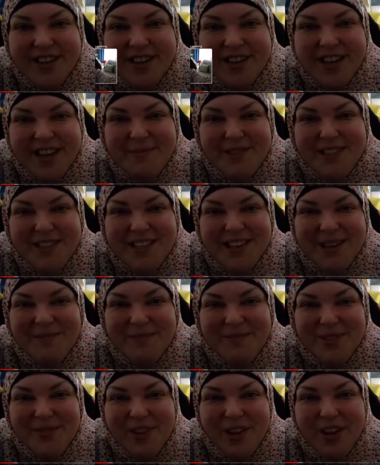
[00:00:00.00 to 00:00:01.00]
I missed a couple
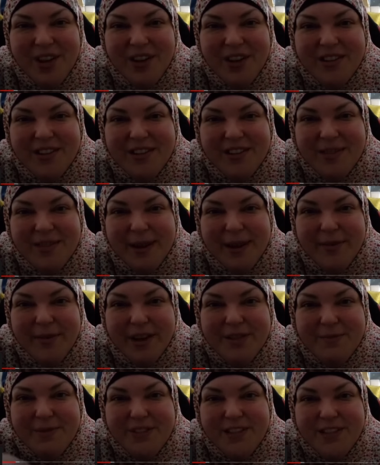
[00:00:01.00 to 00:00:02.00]
of vlogs from that wax
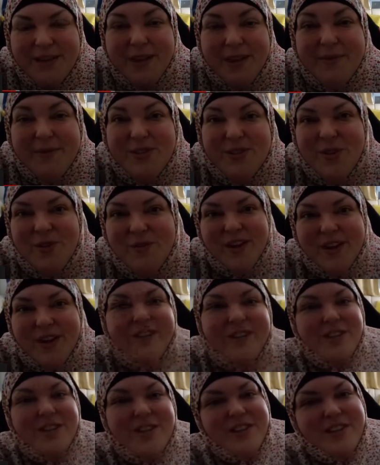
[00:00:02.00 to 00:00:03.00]
museum. That was so fun,
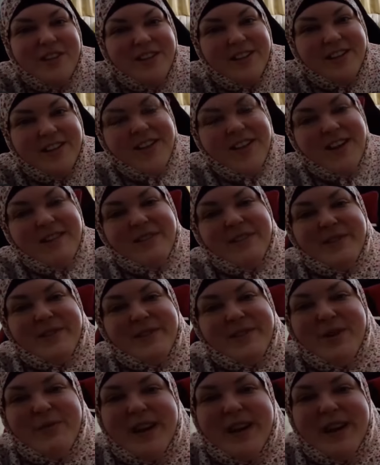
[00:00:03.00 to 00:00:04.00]
Richard. I really want to
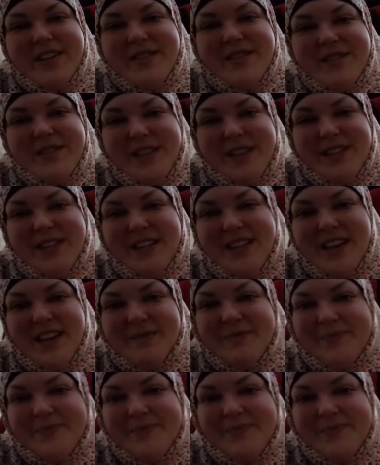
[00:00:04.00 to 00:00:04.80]
go back and do something like that.